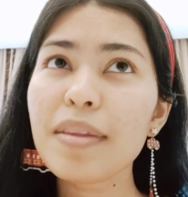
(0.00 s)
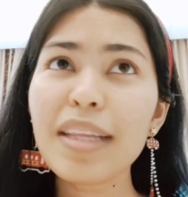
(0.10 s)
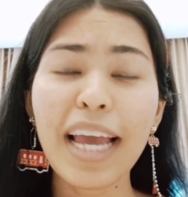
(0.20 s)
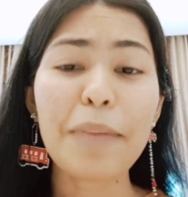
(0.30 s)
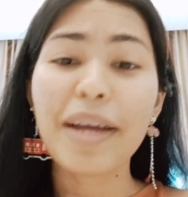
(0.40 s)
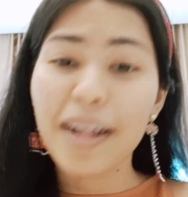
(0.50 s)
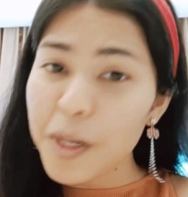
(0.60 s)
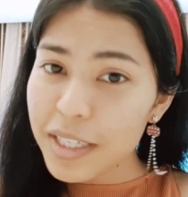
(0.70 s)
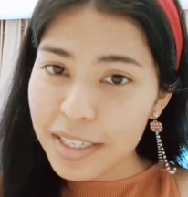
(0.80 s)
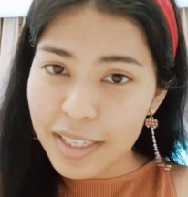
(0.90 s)
And my older
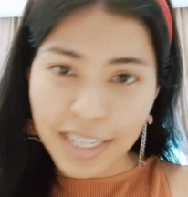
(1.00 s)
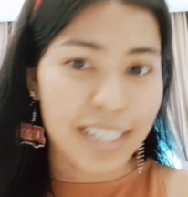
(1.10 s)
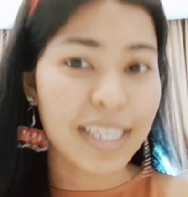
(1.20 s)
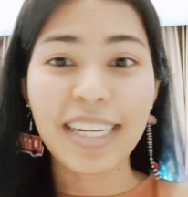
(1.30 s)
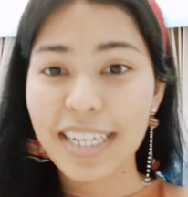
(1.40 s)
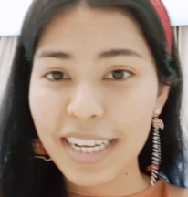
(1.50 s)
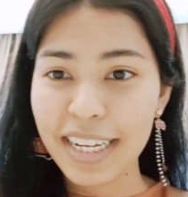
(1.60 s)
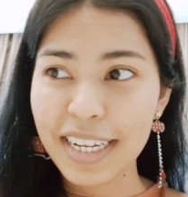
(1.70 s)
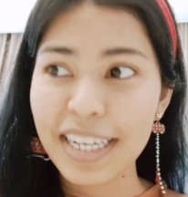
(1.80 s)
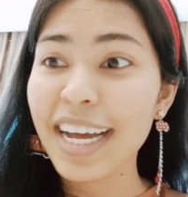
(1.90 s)
sister is in
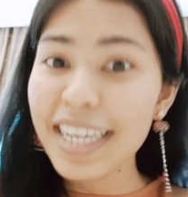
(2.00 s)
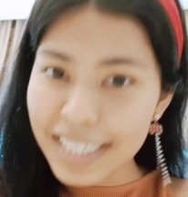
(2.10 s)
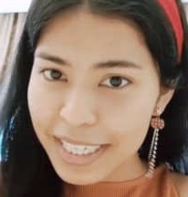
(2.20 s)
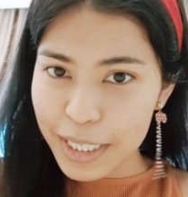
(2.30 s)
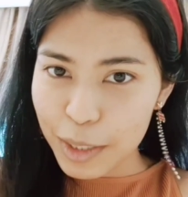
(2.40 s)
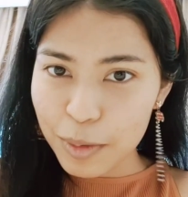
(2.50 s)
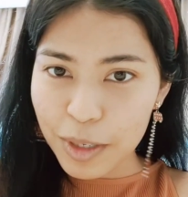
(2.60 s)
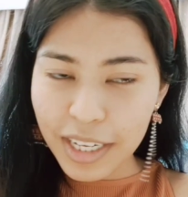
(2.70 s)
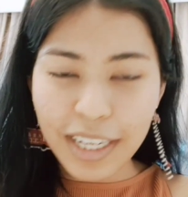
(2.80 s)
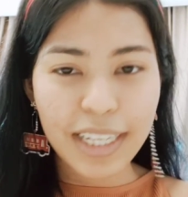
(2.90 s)
another city
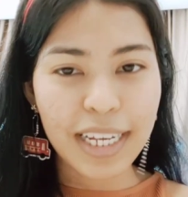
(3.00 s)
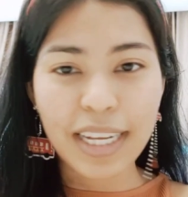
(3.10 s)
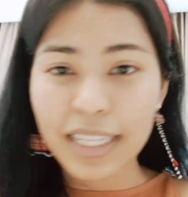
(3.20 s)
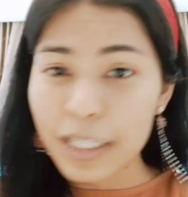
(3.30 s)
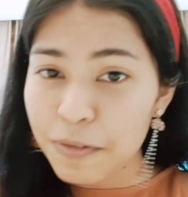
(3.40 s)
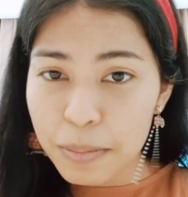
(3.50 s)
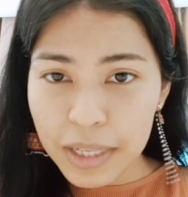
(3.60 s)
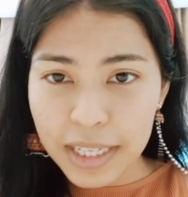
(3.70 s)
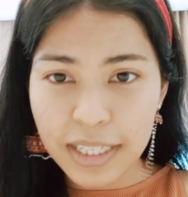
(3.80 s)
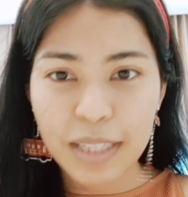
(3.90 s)
working. They are in different
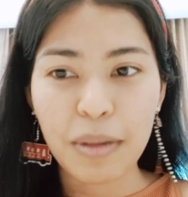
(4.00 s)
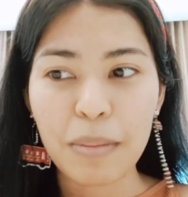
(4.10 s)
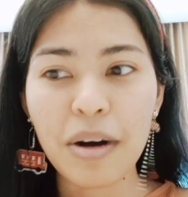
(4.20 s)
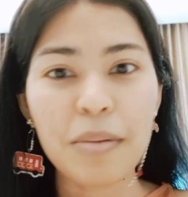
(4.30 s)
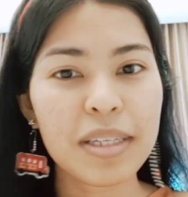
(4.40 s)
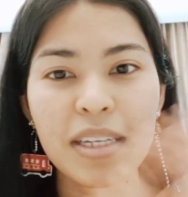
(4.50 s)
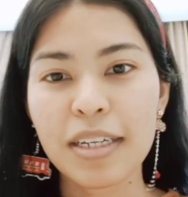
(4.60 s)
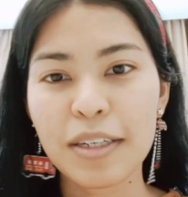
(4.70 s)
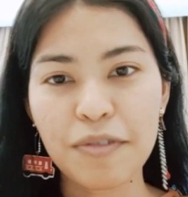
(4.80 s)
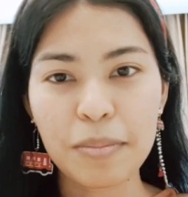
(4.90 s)
places. My mom is in a
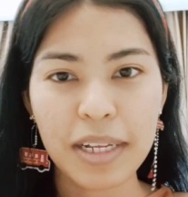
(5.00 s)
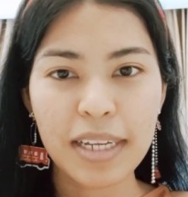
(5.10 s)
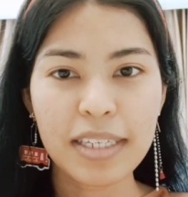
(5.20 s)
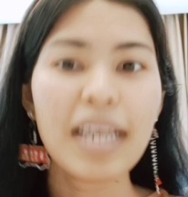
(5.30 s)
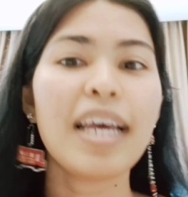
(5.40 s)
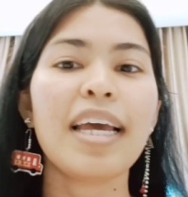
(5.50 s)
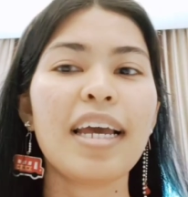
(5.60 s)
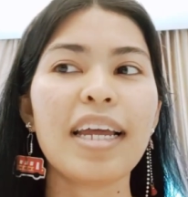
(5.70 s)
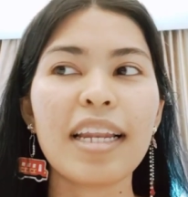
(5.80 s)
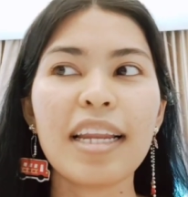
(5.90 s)
different place.
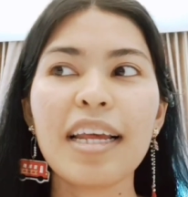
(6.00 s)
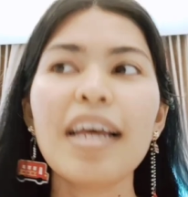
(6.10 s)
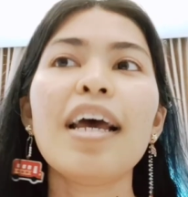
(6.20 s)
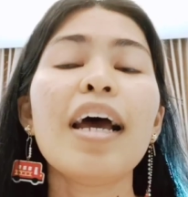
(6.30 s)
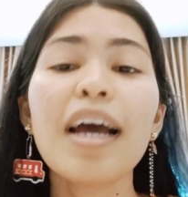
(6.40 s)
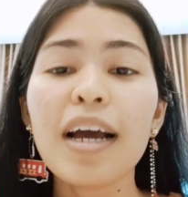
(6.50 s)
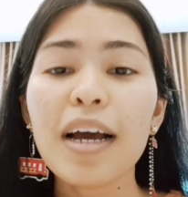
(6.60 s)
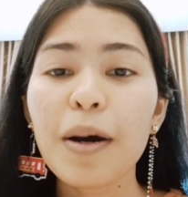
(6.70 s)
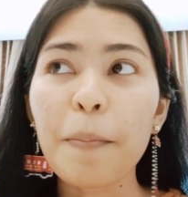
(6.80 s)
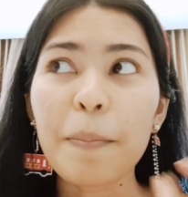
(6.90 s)
And
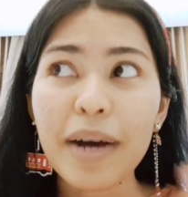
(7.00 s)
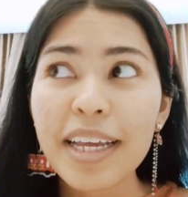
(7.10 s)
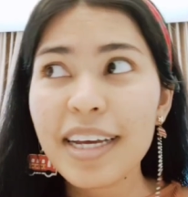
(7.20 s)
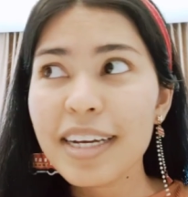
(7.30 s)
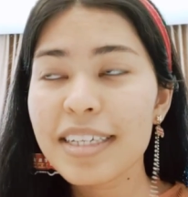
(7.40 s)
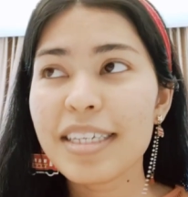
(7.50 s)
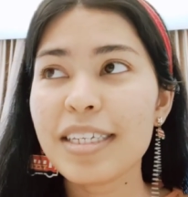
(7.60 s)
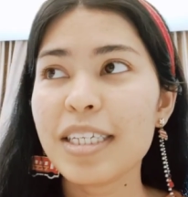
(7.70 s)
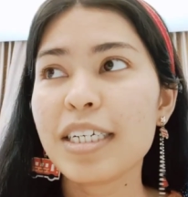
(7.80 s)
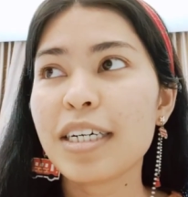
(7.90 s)
my younger
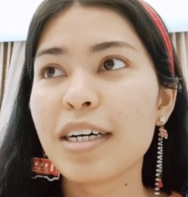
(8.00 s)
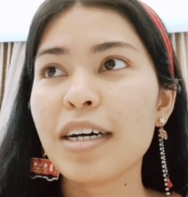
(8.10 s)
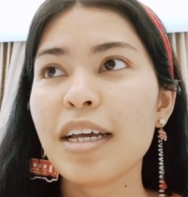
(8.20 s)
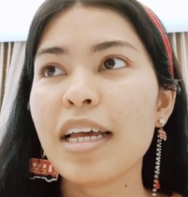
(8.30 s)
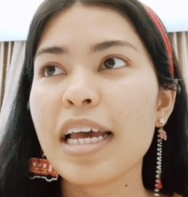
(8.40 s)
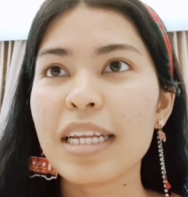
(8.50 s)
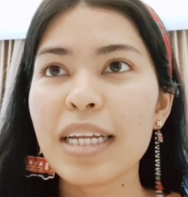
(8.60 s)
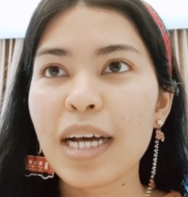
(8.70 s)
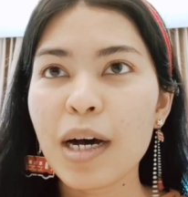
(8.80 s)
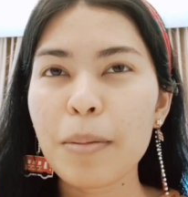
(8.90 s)
sister ended
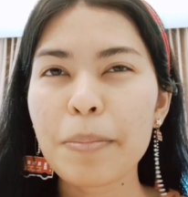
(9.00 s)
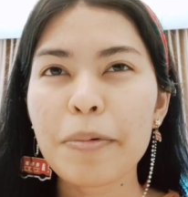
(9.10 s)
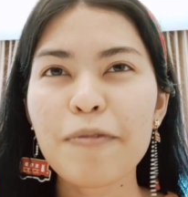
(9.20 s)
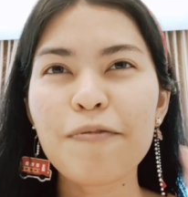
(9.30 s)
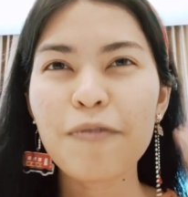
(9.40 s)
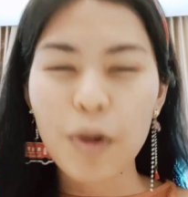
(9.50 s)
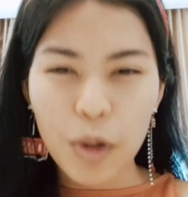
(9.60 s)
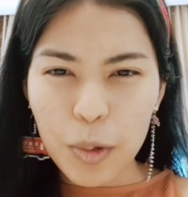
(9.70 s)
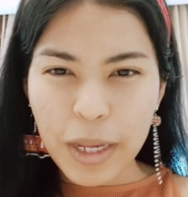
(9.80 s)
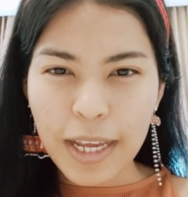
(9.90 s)
up
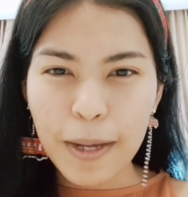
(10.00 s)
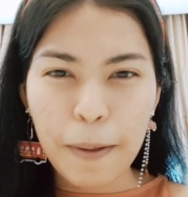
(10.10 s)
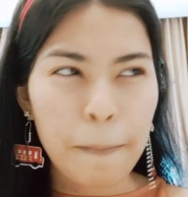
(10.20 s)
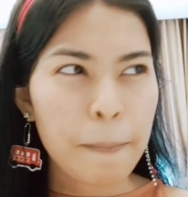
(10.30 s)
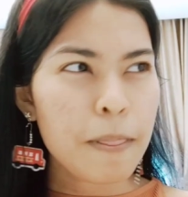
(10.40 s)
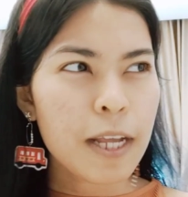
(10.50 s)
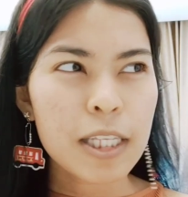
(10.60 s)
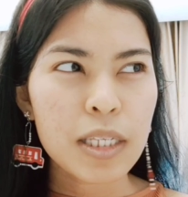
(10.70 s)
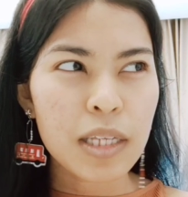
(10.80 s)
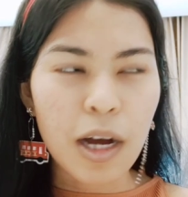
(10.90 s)
following
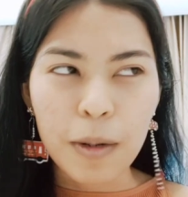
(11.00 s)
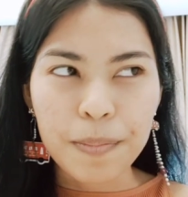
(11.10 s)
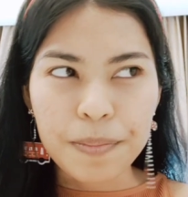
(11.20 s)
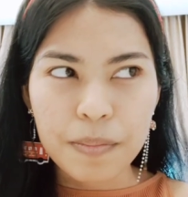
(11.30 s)
some